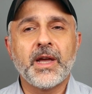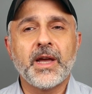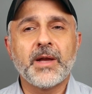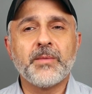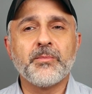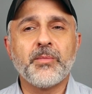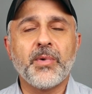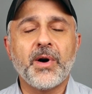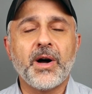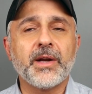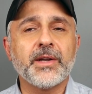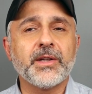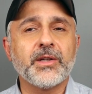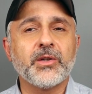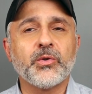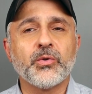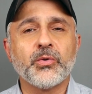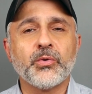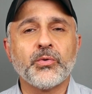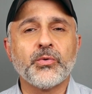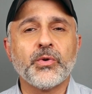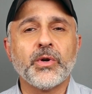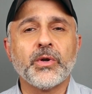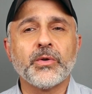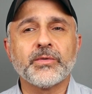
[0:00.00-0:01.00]
and Body
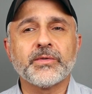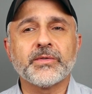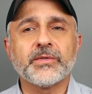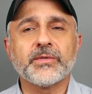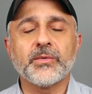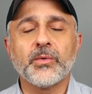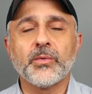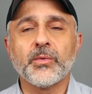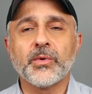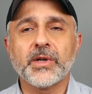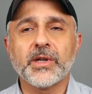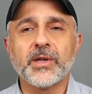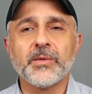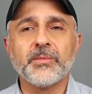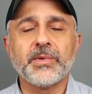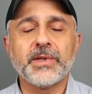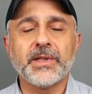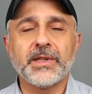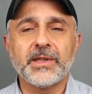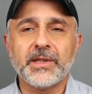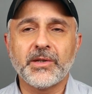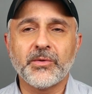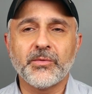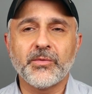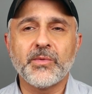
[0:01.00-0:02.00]
Kouros were
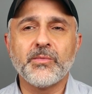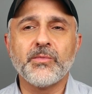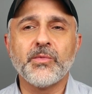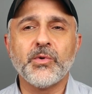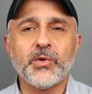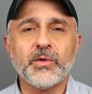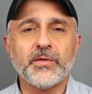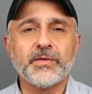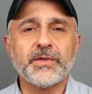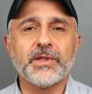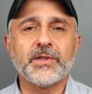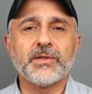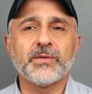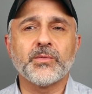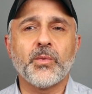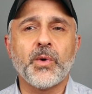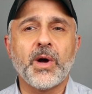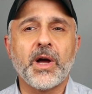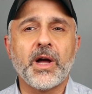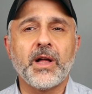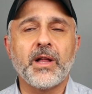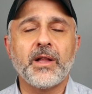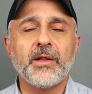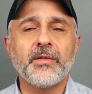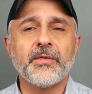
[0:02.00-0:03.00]
completely removed as
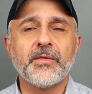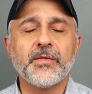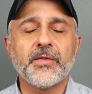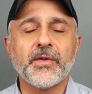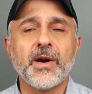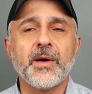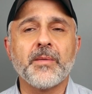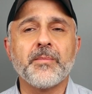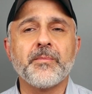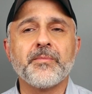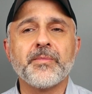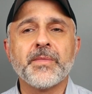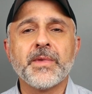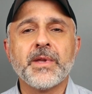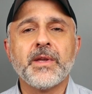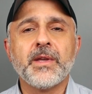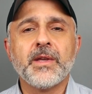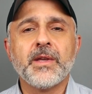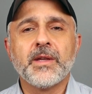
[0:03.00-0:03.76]
well from